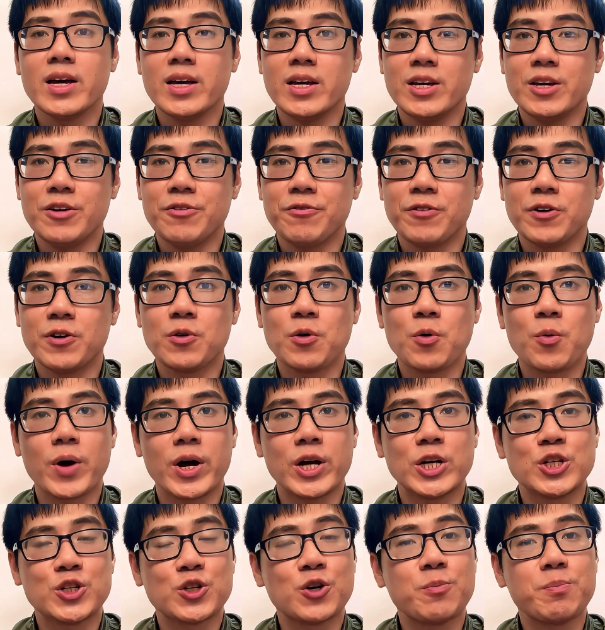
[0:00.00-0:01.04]
even
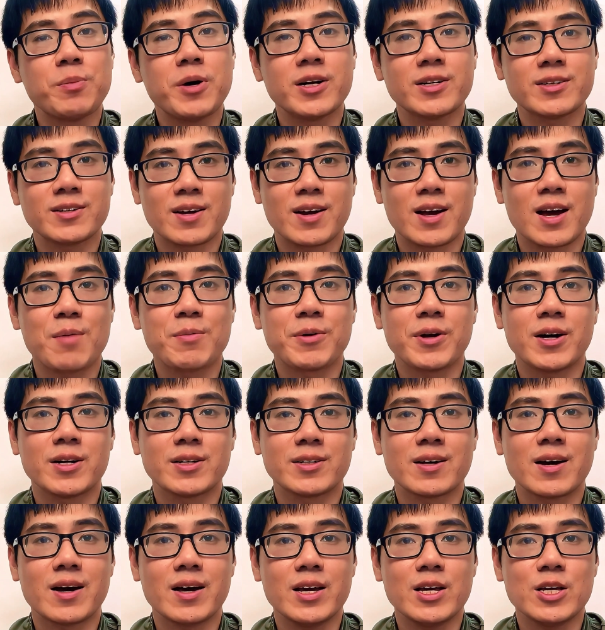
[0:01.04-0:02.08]
when your birth time
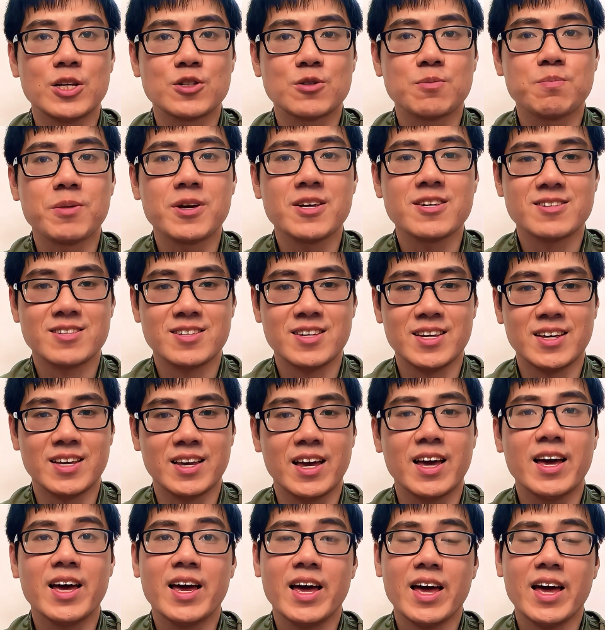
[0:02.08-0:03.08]
data is missing,